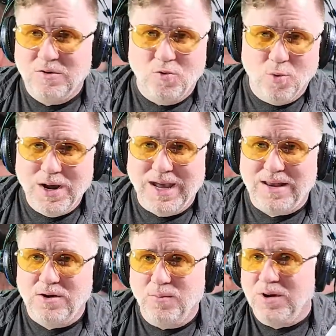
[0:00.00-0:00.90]
Great,
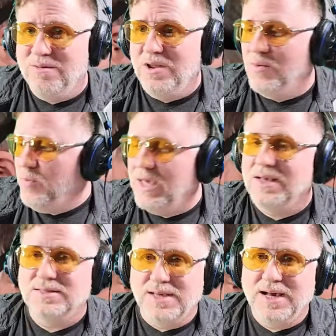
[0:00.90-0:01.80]
you're probably going to pay
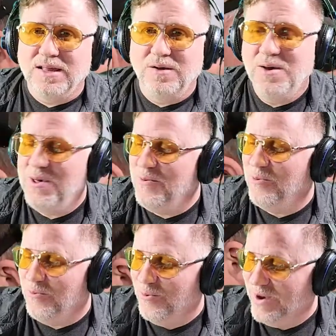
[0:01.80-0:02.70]
exactly
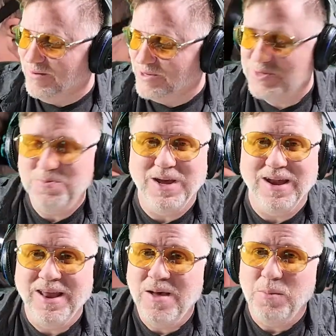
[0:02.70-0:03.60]
what I've just paid.